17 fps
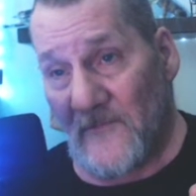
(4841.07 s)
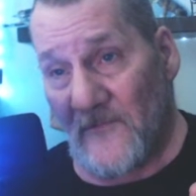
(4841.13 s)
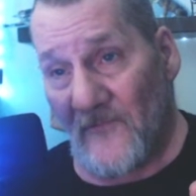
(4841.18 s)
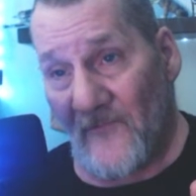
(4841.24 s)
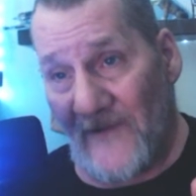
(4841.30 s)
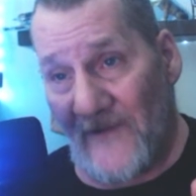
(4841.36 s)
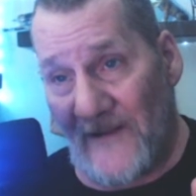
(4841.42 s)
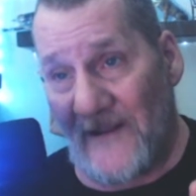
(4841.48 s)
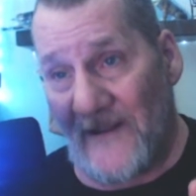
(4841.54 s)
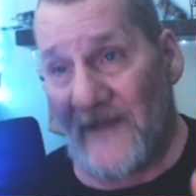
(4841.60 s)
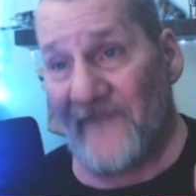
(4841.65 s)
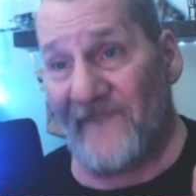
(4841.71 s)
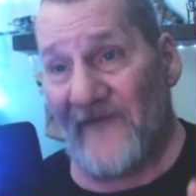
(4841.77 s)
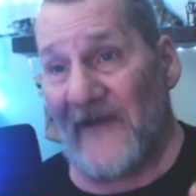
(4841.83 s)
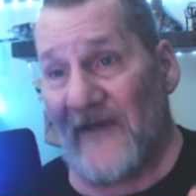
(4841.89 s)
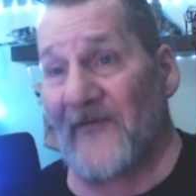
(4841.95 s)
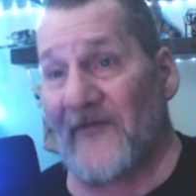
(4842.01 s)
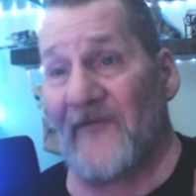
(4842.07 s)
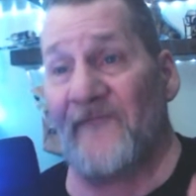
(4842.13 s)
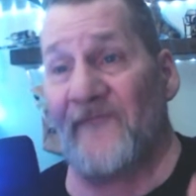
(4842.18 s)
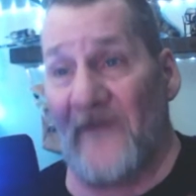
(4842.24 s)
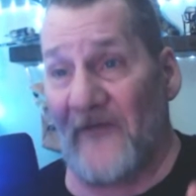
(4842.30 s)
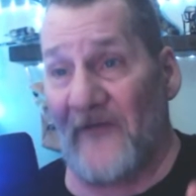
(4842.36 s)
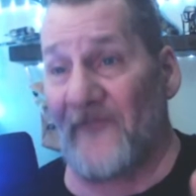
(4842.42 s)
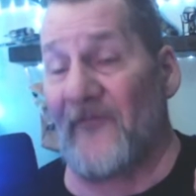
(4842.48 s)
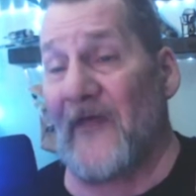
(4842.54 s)
When he confessed to
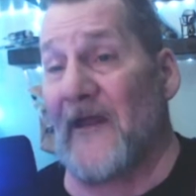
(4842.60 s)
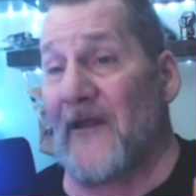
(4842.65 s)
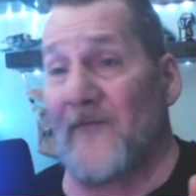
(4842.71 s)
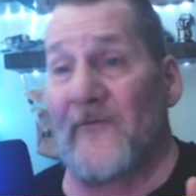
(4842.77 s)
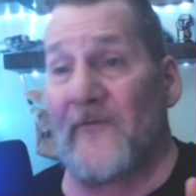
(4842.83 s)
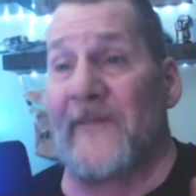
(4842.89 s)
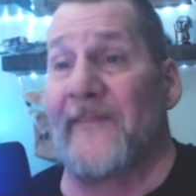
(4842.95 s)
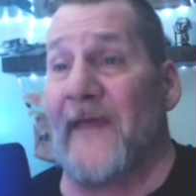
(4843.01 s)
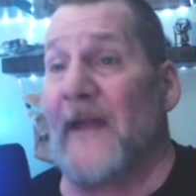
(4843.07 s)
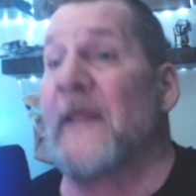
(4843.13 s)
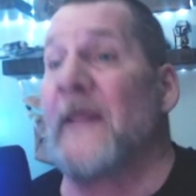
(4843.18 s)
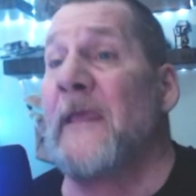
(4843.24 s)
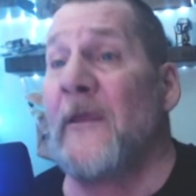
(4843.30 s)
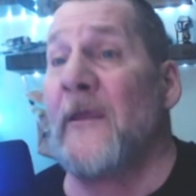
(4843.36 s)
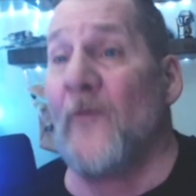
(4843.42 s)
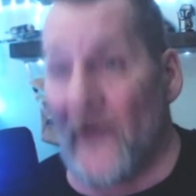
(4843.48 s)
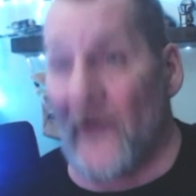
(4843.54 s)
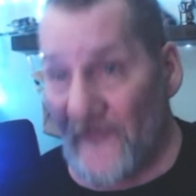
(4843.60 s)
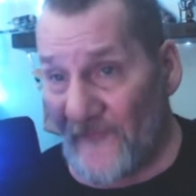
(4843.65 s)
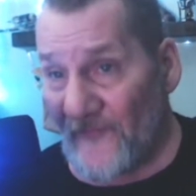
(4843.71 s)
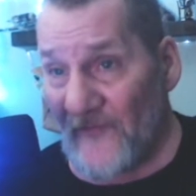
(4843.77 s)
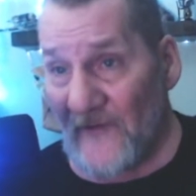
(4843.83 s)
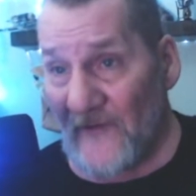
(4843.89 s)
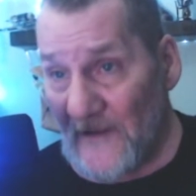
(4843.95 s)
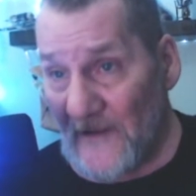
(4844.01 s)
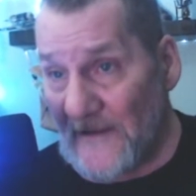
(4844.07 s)
Fisk that he was
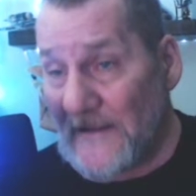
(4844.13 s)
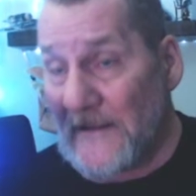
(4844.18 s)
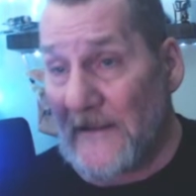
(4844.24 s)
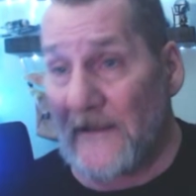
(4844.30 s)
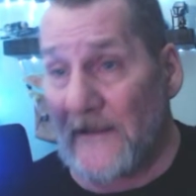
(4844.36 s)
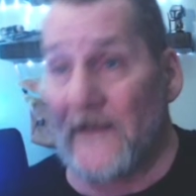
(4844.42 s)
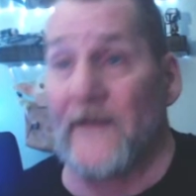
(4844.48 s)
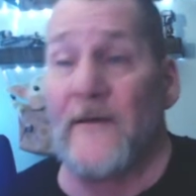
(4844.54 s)
the leak.